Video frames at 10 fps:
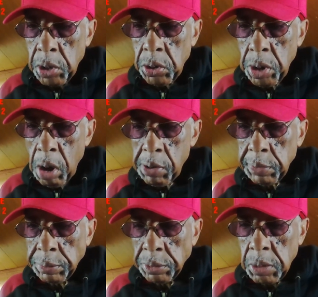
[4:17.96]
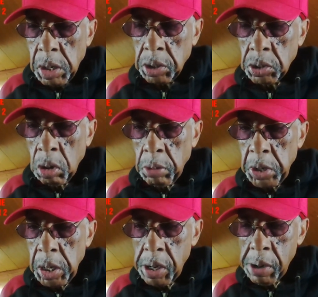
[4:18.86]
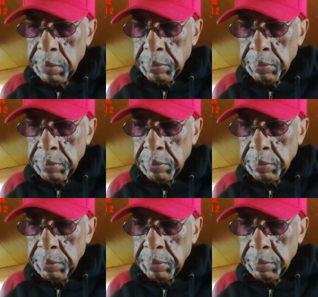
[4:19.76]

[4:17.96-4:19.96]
You know, it's going to be